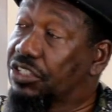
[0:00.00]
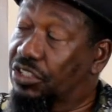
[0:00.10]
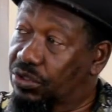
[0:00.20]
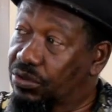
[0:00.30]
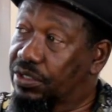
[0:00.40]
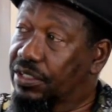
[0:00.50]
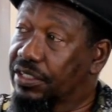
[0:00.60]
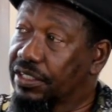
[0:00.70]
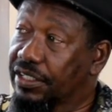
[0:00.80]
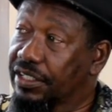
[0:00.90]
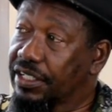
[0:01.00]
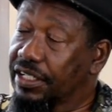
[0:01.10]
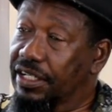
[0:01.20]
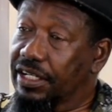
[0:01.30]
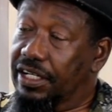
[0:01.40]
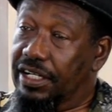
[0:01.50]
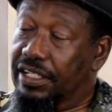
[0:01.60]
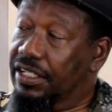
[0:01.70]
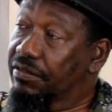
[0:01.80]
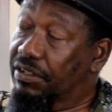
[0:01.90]
a store.
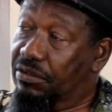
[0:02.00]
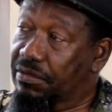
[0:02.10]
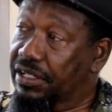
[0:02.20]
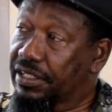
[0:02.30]
And never looked back.